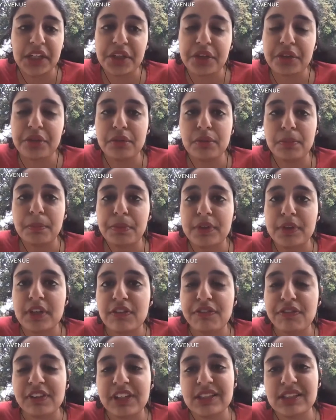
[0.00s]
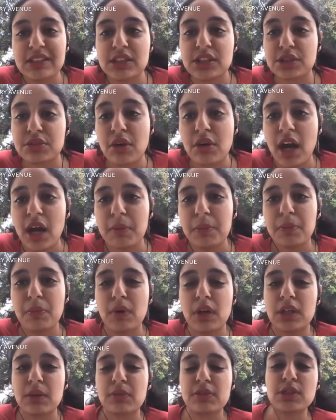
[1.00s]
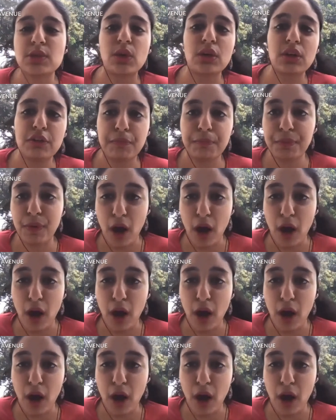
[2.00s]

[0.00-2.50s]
you briefly describe what sort of